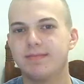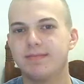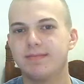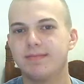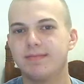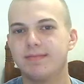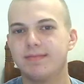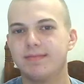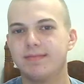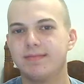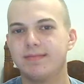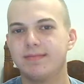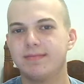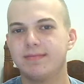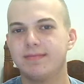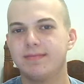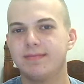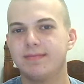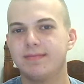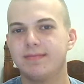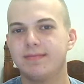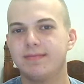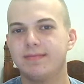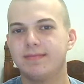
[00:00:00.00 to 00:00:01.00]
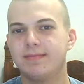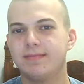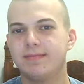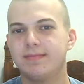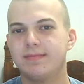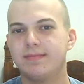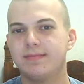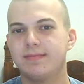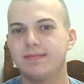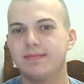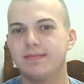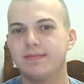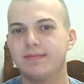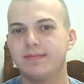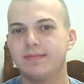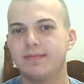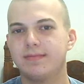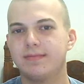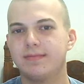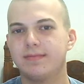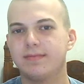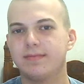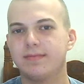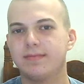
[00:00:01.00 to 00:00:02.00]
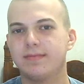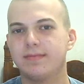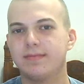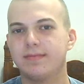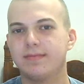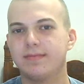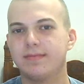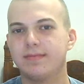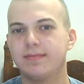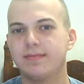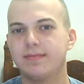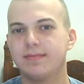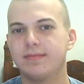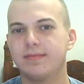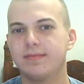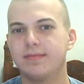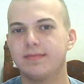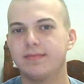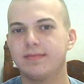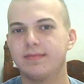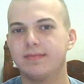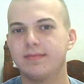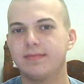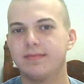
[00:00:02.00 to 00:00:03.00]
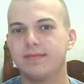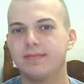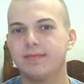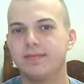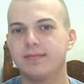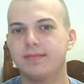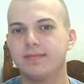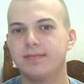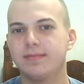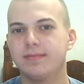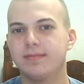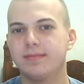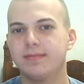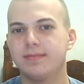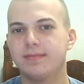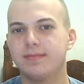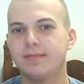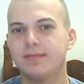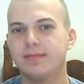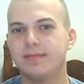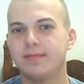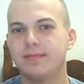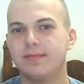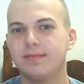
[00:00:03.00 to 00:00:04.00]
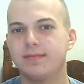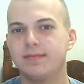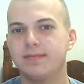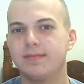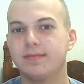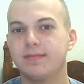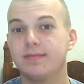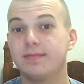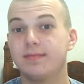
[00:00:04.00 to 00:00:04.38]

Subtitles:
This person isn't speaking.